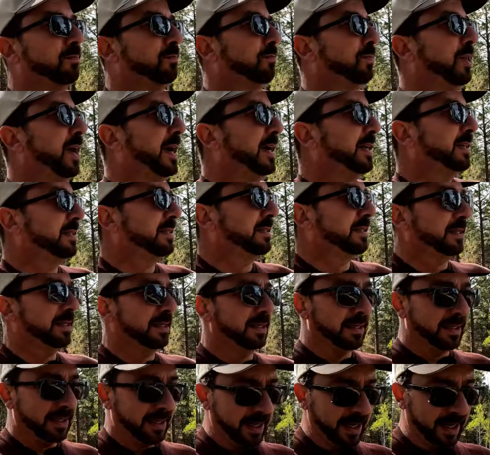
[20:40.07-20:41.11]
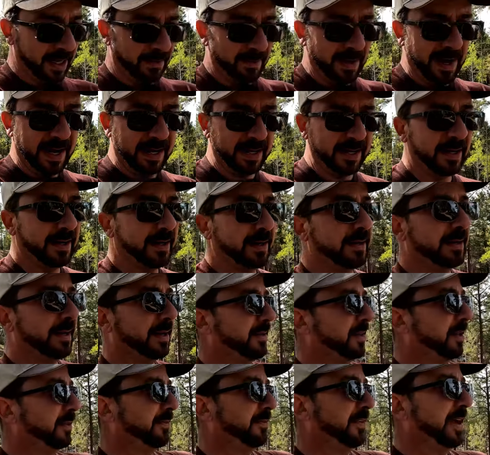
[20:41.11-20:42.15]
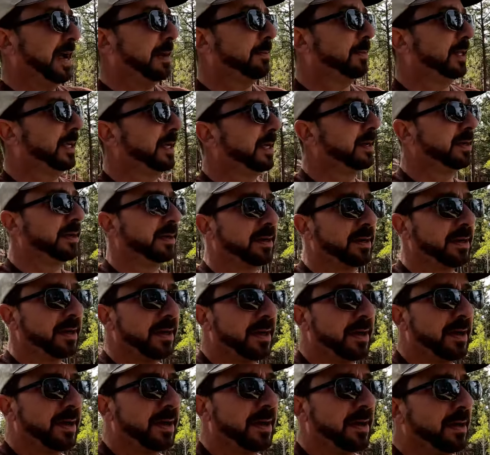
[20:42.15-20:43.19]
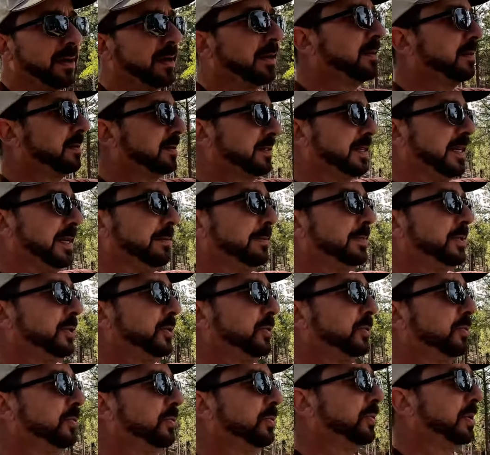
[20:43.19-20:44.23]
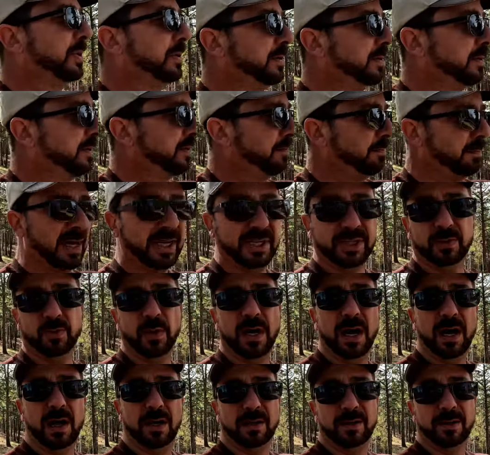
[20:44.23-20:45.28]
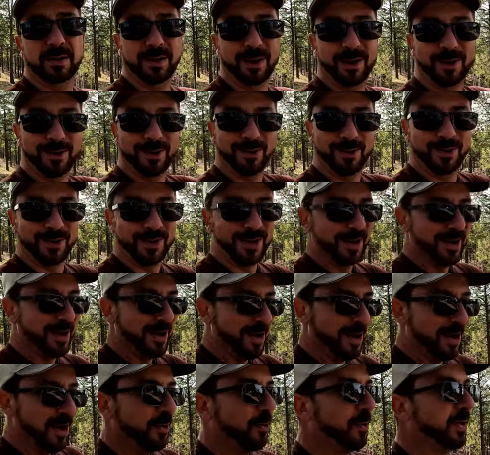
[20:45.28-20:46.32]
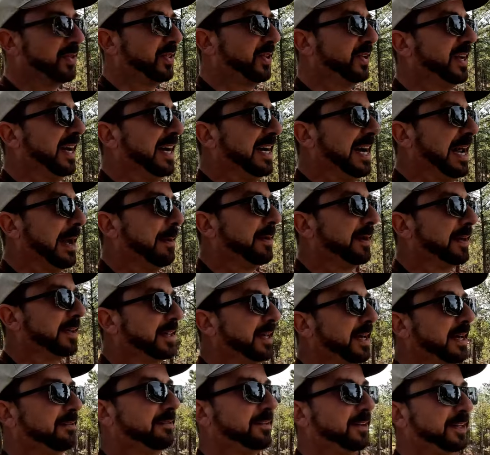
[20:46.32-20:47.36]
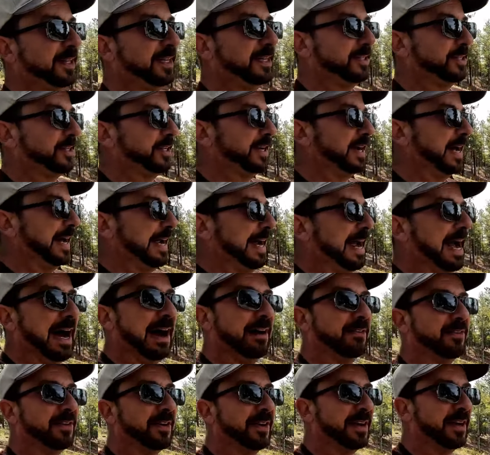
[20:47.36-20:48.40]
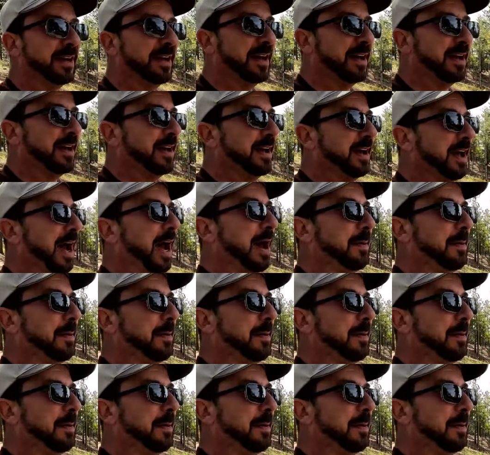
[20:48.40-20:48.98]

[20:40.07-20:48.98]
Bryce and Amanda and their family seem to mesh well with the dynamic that Felicia and I have.